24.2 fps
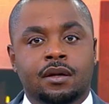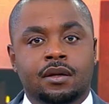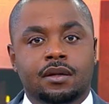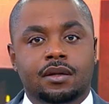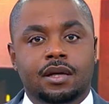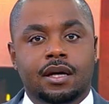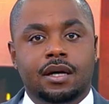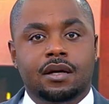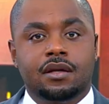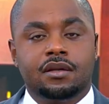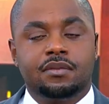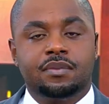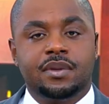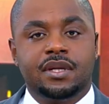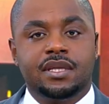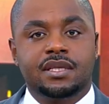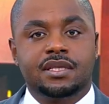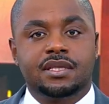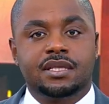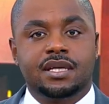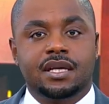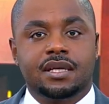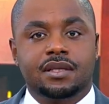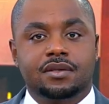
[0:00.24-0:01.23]
The Health
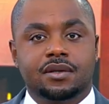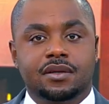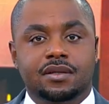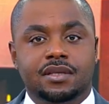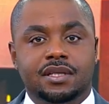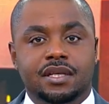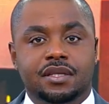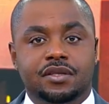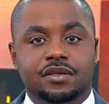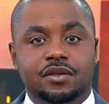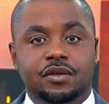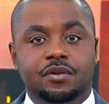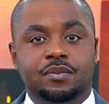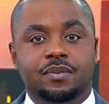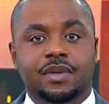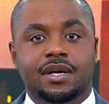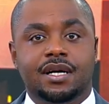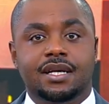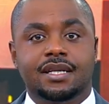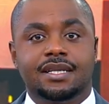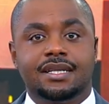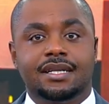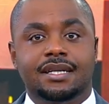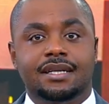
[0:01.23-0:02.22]
Minister, Dr. Joe
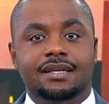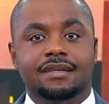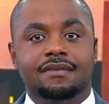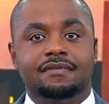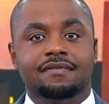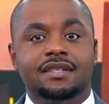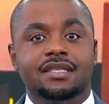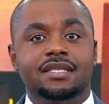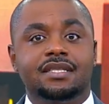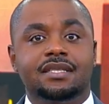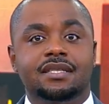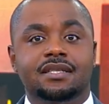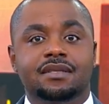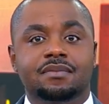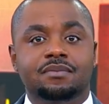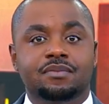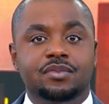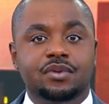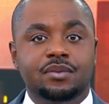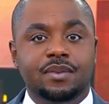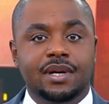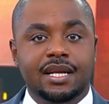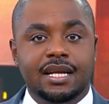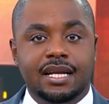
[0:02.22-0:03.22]
Phaahla, visited
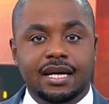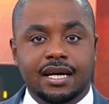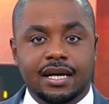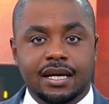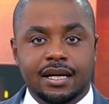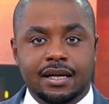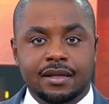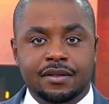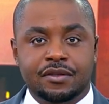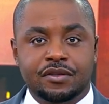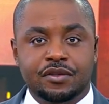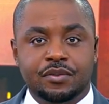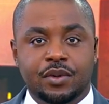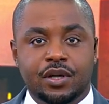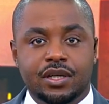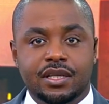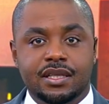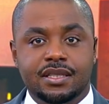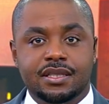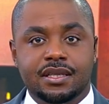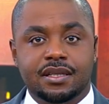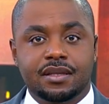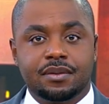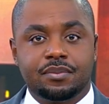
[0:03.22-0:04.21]
Mpumalanga to
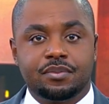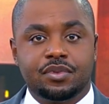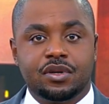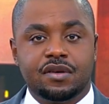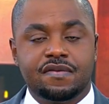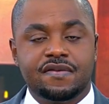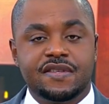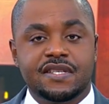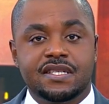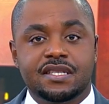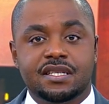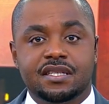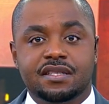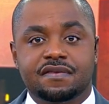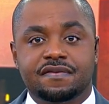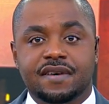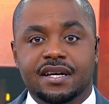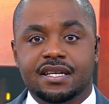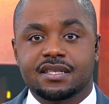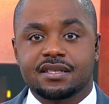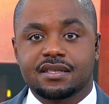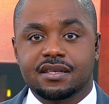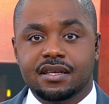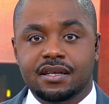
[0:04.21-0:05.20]
monitor the province's
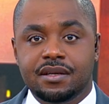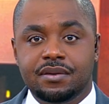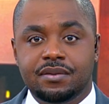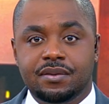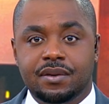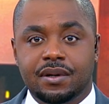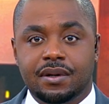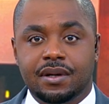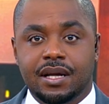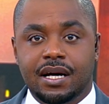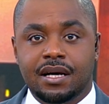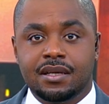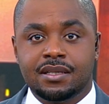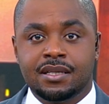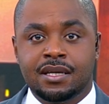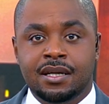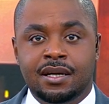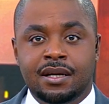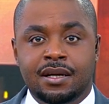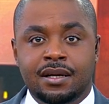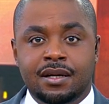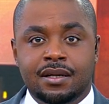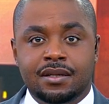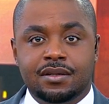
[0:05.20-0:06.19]
vaccine rollout.
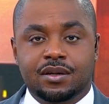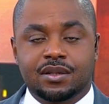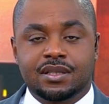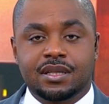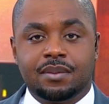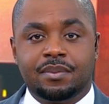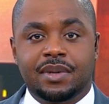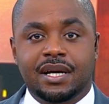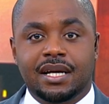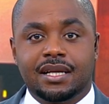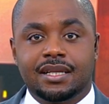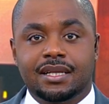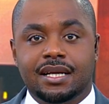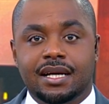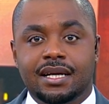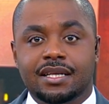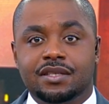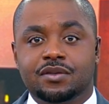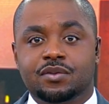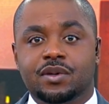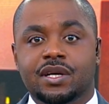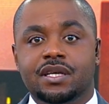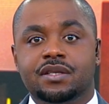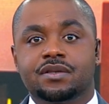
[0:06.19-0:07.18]
Dr. Phaahla has
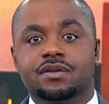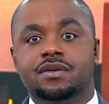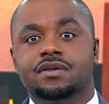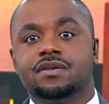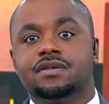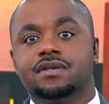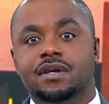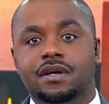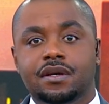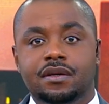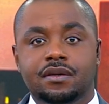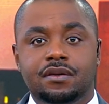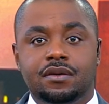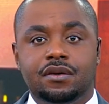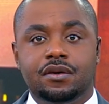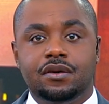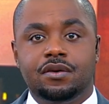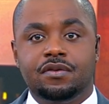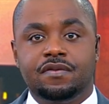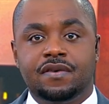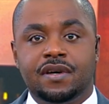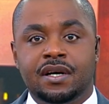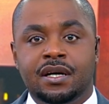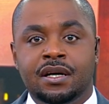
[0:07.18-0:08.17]
raised concern
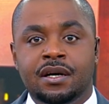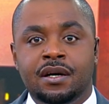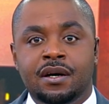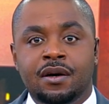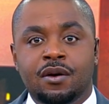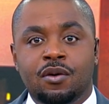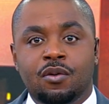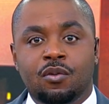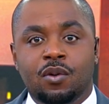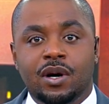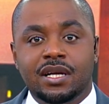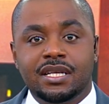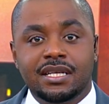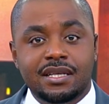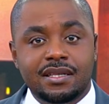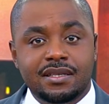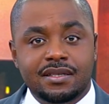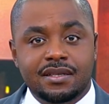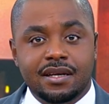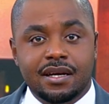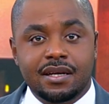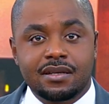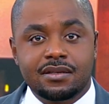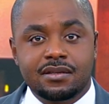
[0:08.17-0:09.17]
over what he
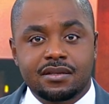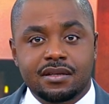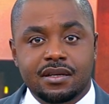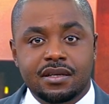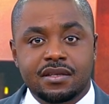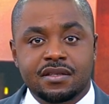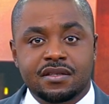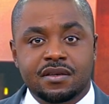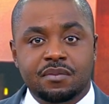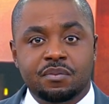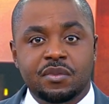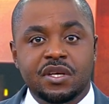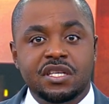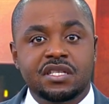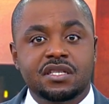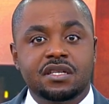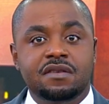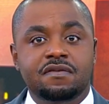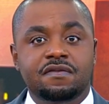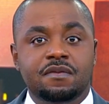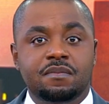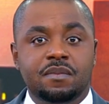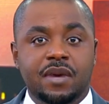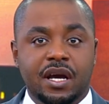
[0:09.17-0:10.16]
says is
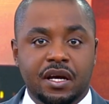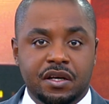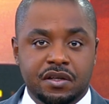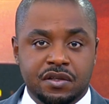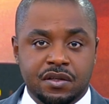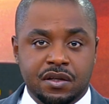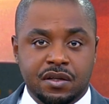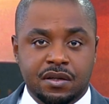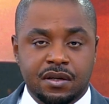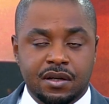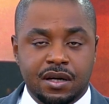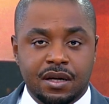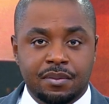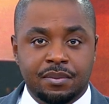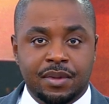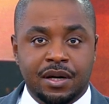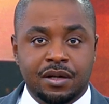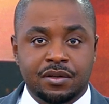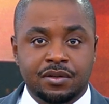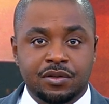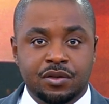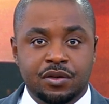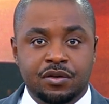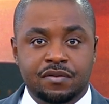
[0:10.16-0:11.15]
misinformation
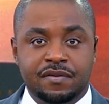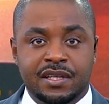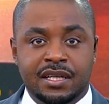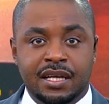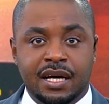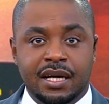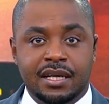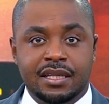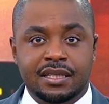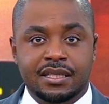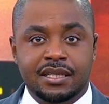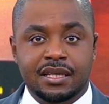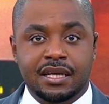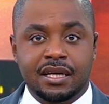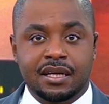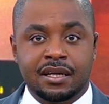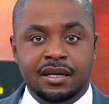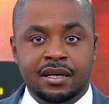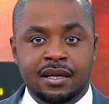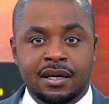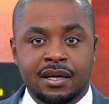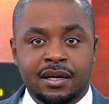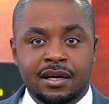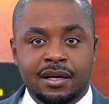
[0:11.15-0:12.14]
about COVID-19.
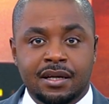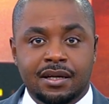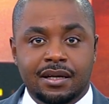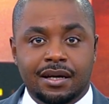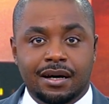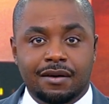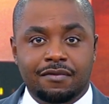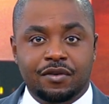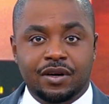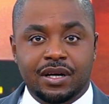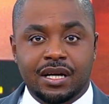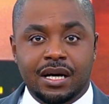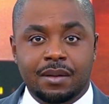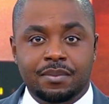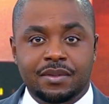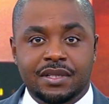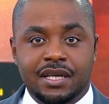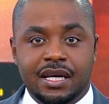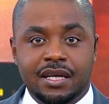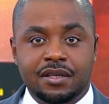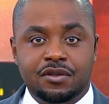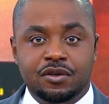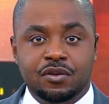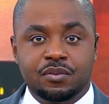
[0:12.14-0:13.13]
Now, for an
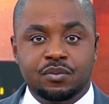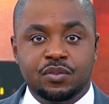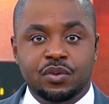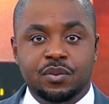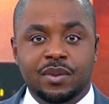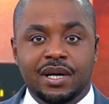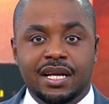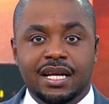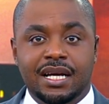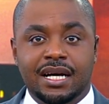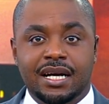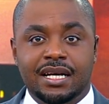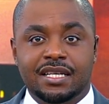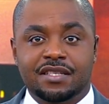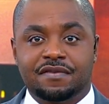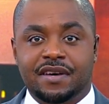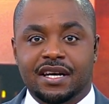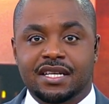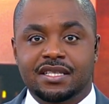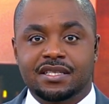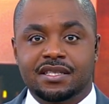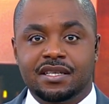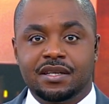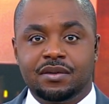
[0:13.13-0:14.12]
update on Mpumalanga's
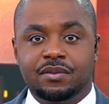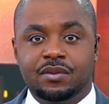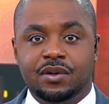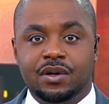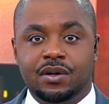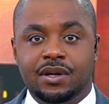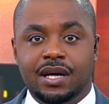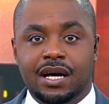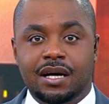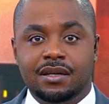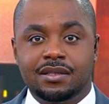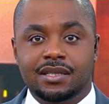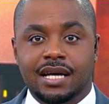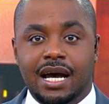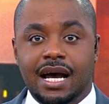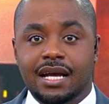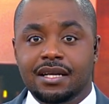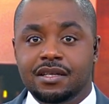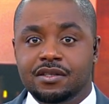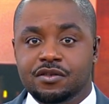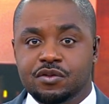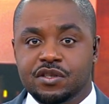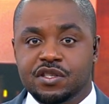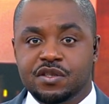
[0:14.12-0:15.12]
vaccine rollout and
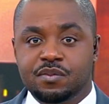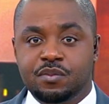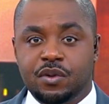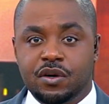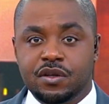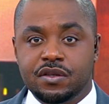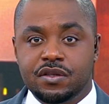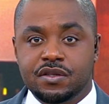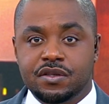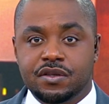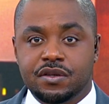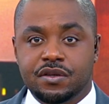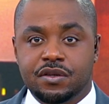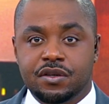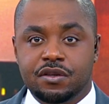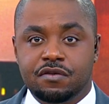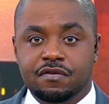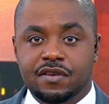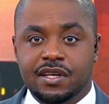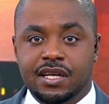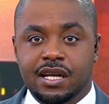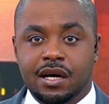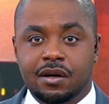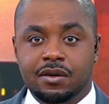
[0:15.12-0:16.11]
its response to
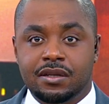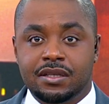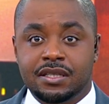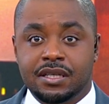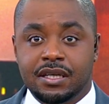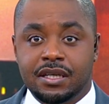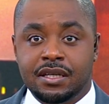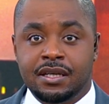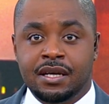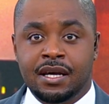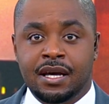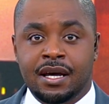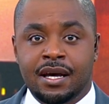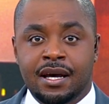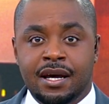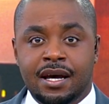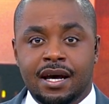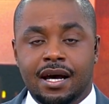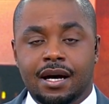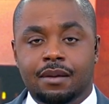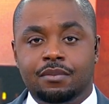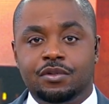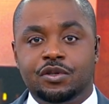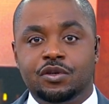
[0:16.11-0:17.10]
COVID-19,
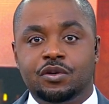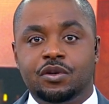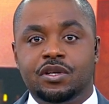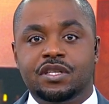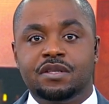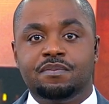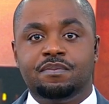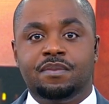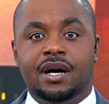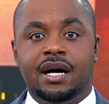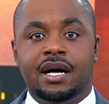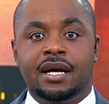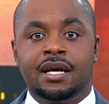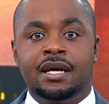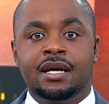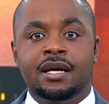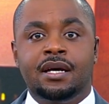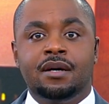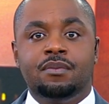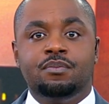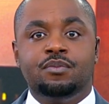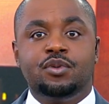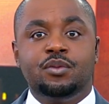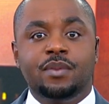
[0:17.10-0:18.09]
I'm joined by
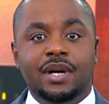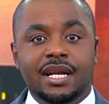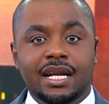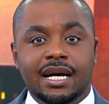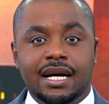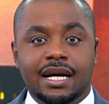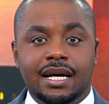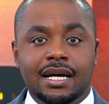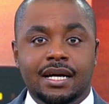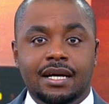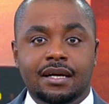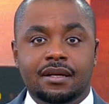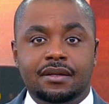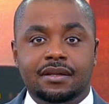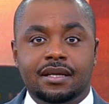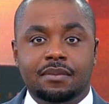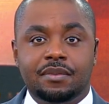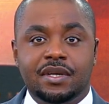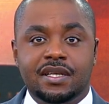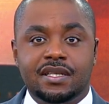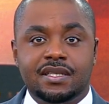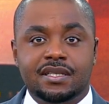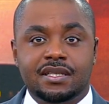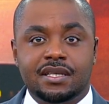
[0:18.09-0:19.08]
Mpumalanga Health
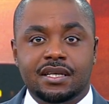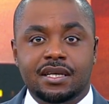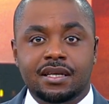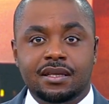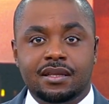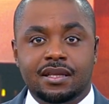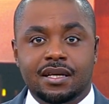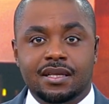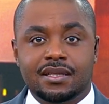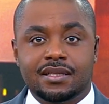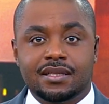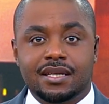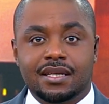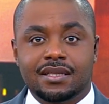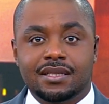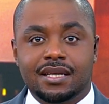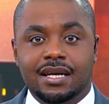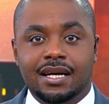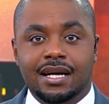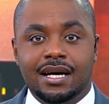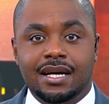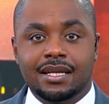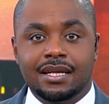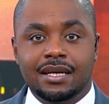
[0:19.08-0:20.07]
MEC, that's
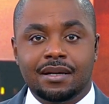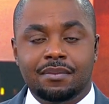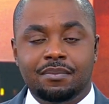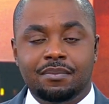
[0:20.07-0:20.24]
Sasekani